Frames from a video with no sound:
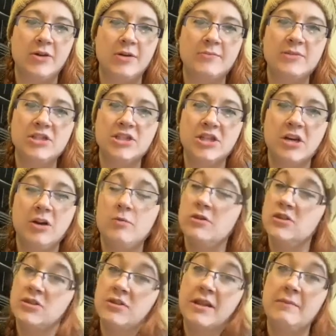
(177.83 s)
Michelle, would
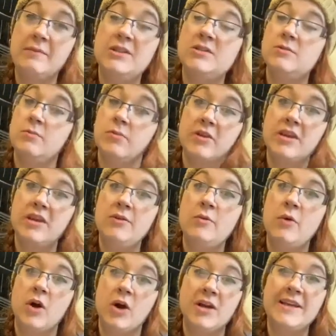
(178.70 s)
you like me to bring you
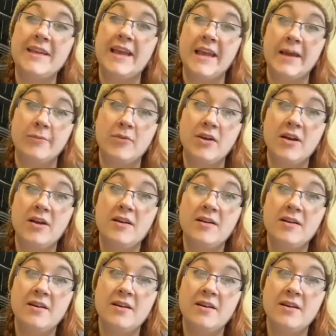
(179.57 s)
on camera?